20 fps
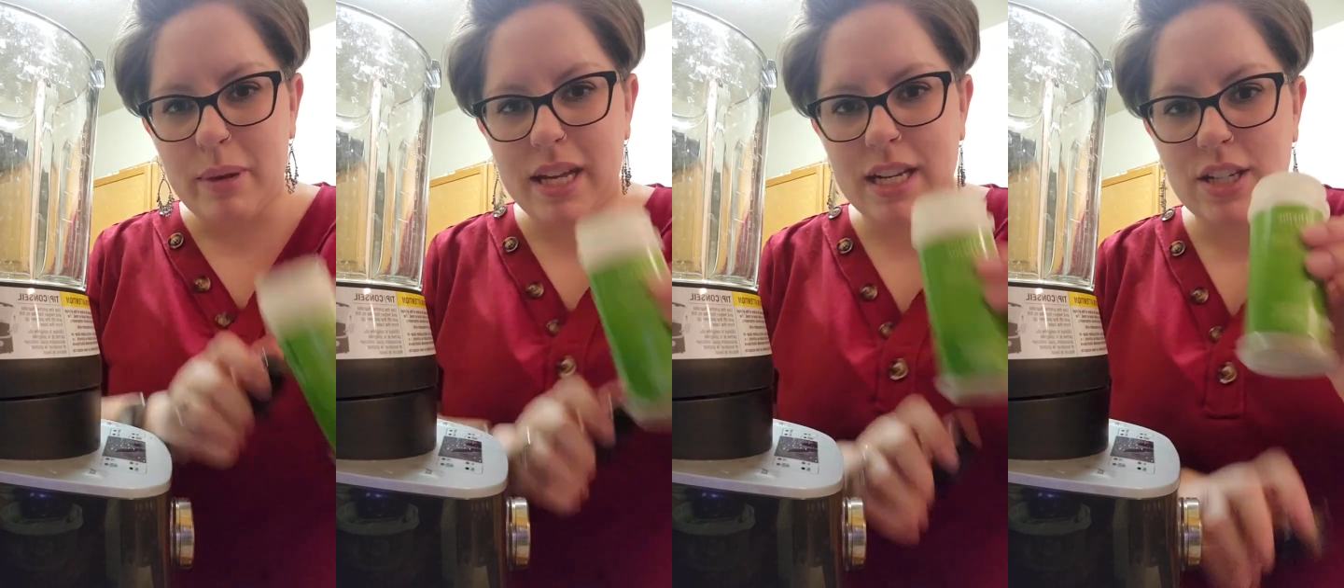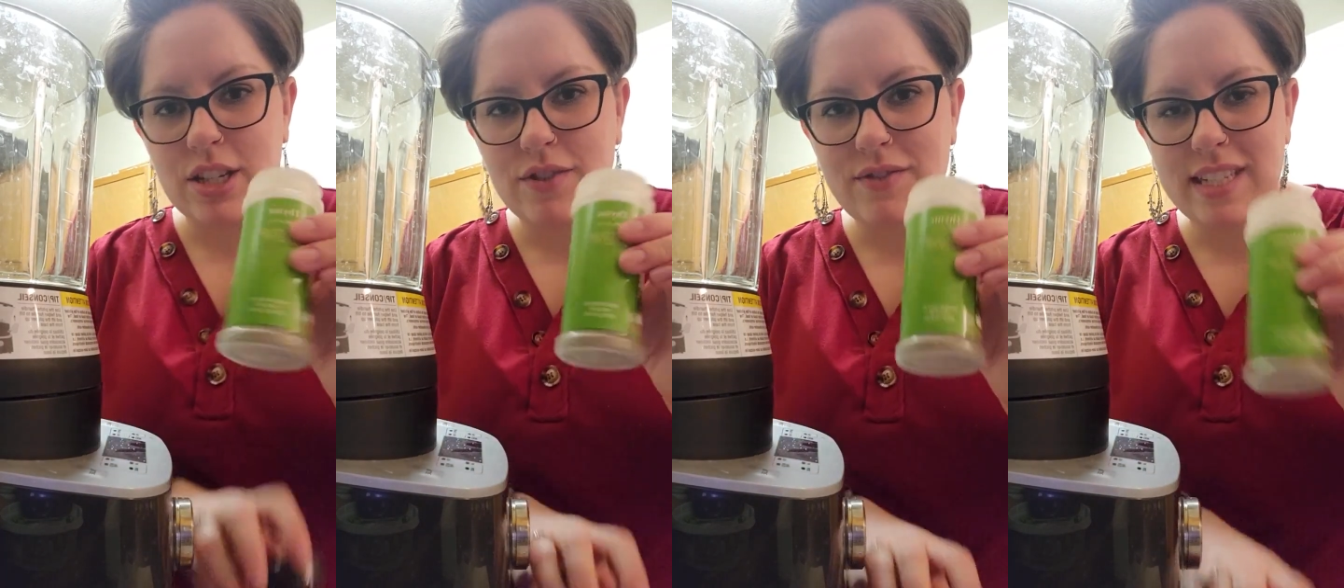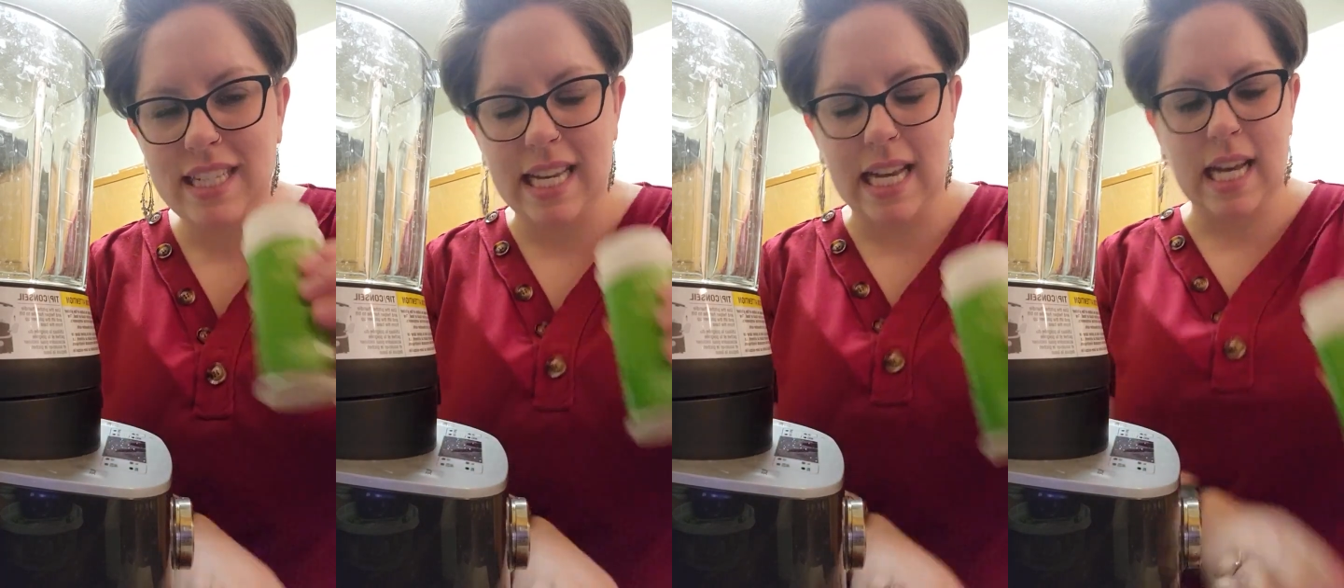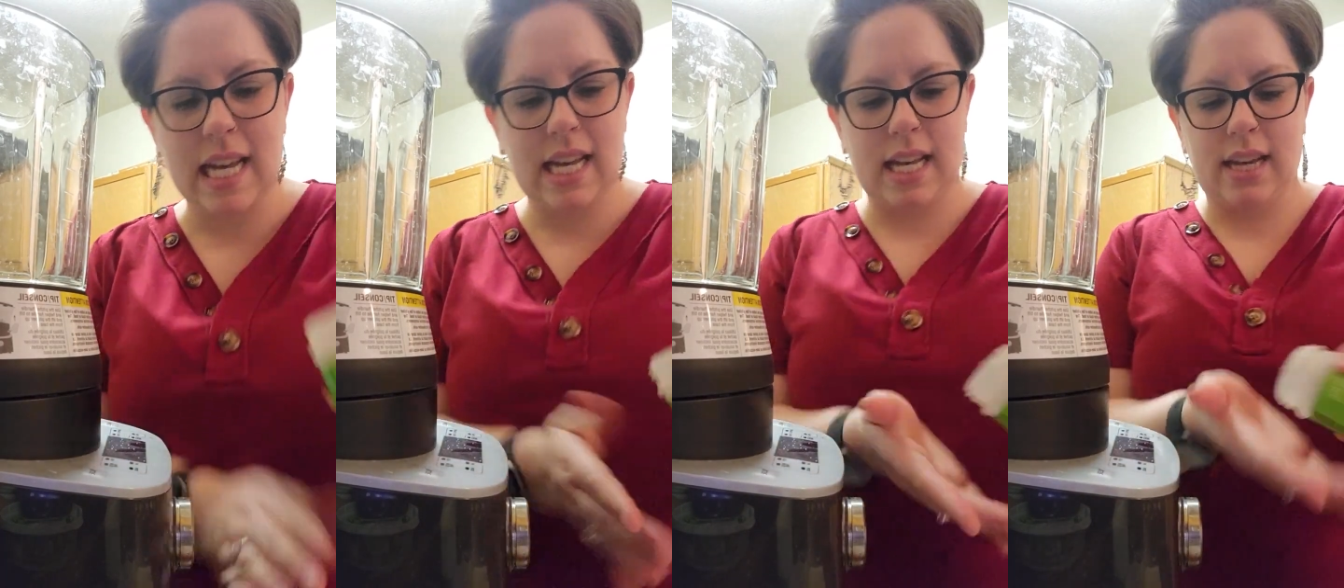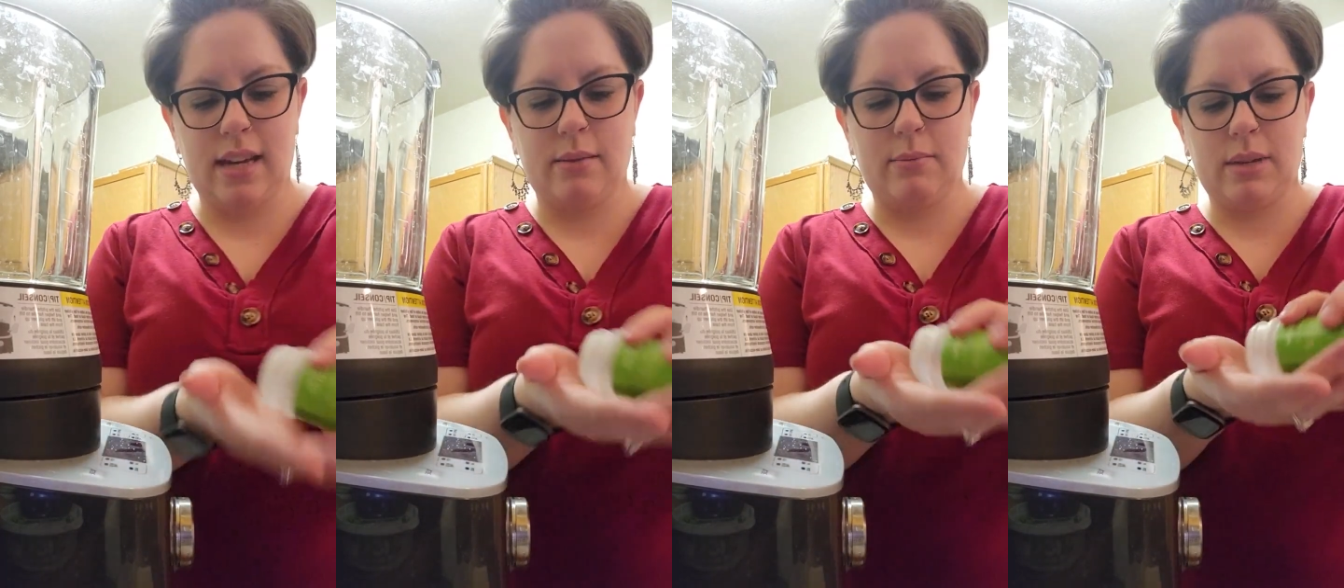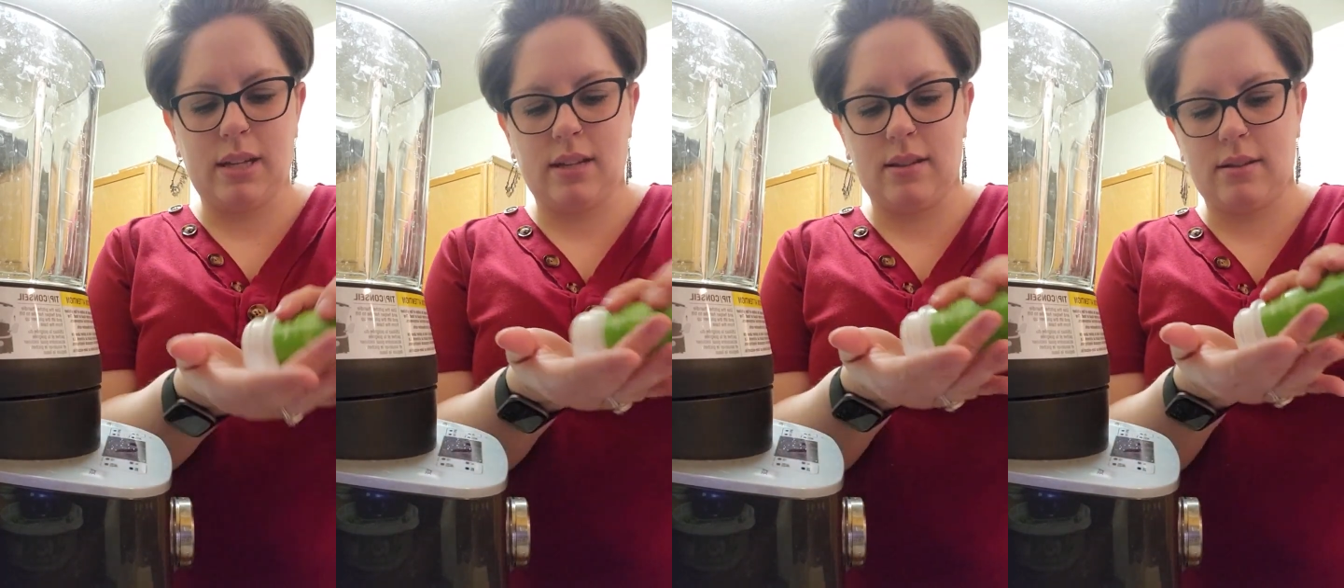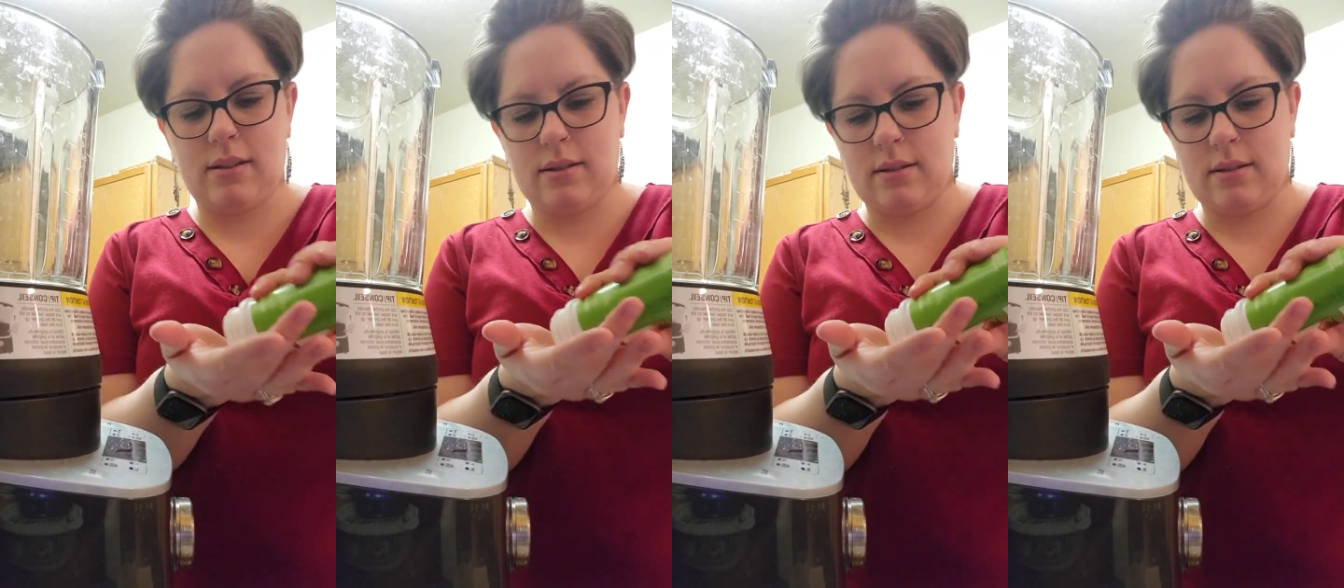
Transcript: pinch of thyme.